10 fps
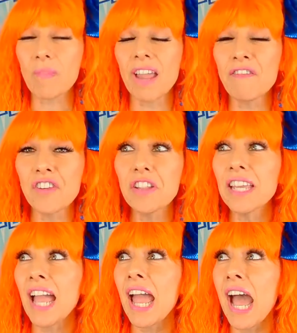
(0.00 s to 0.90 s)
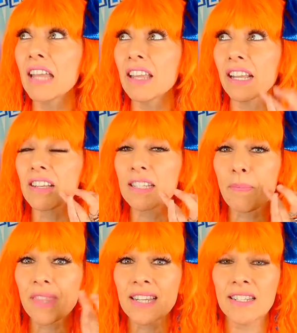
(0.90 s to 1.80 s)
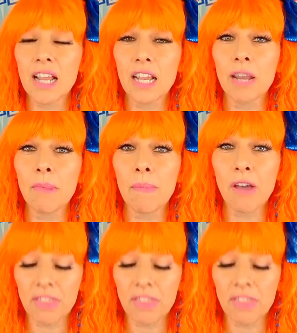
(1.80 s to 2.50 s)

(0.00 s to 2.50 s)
I feel like I had something stuck in my mouth